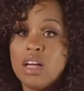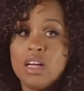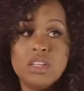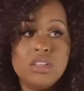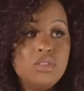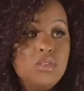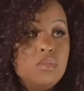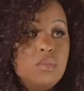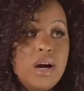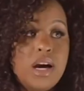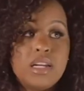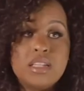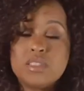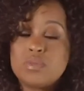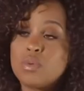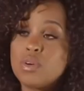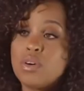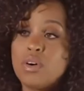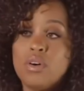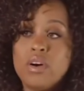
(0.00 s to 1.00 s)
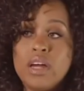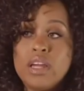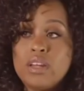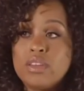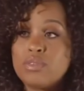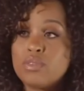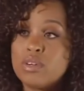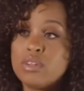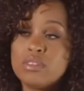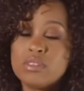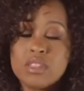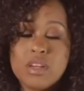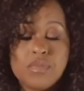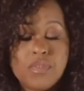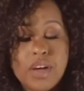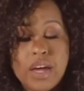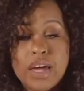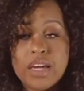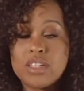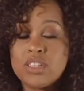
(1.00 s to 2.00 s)
you might as well go ahead and throw yourself an
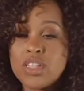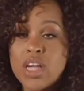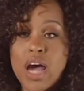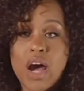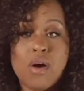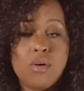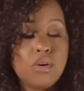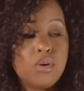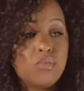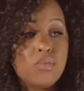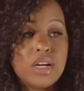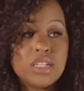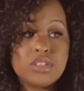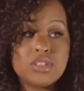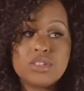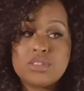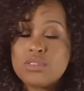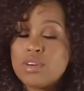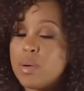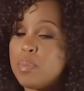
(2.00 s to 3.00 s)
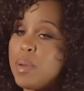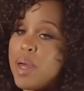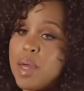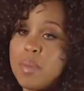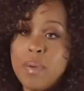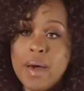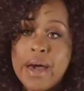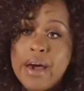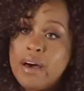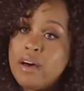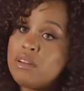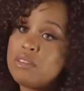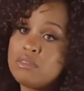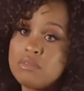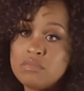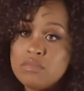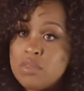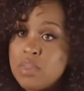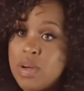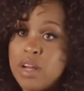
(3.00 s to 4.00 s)
egg shower, register at PayPal,
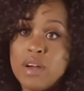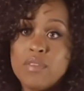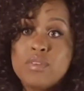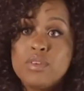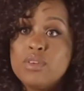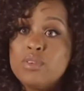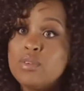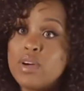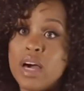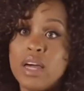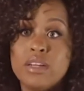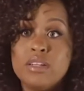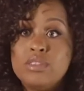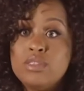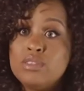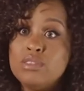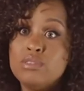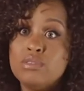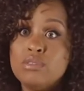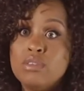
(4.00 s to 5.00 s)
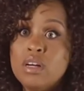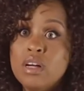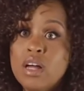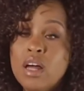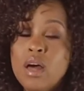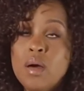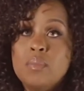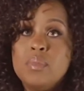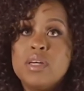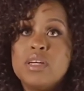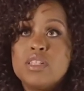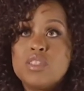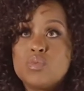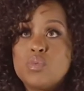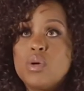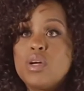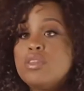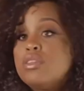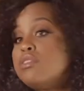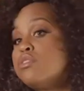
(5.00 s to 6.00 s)
do whatever you gotta do. Because
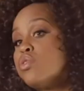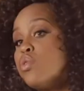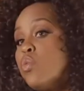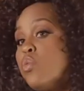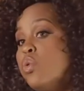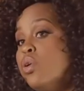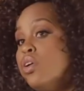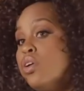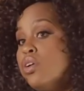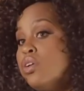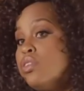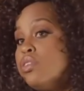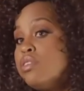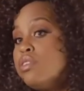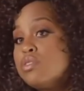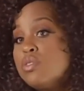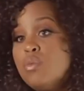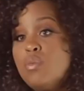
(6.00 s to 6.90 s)
where there's a will, there's a